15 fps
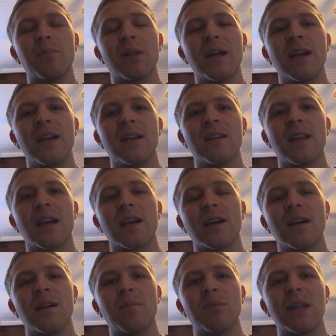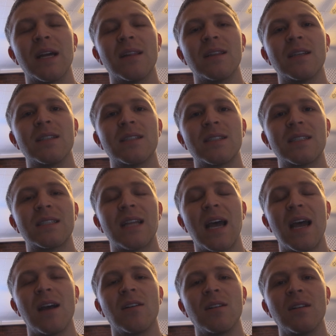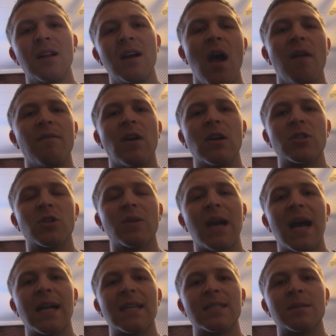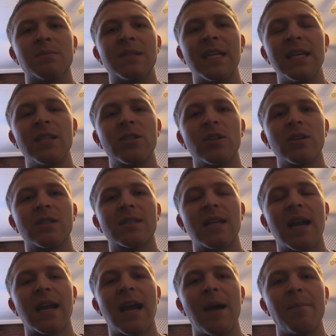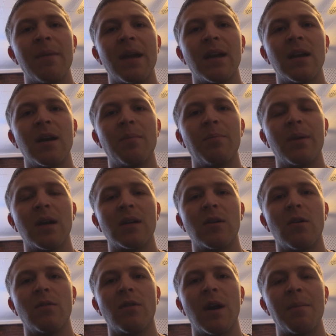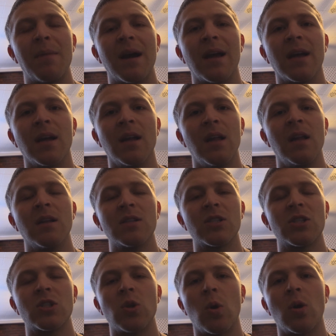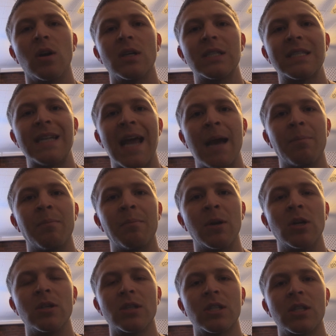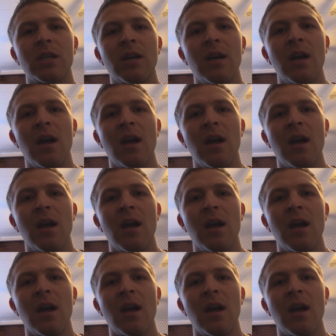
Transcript: it played in like a playlist style. I've also got some t-shirts that I got made up over at my store, Snap Merch.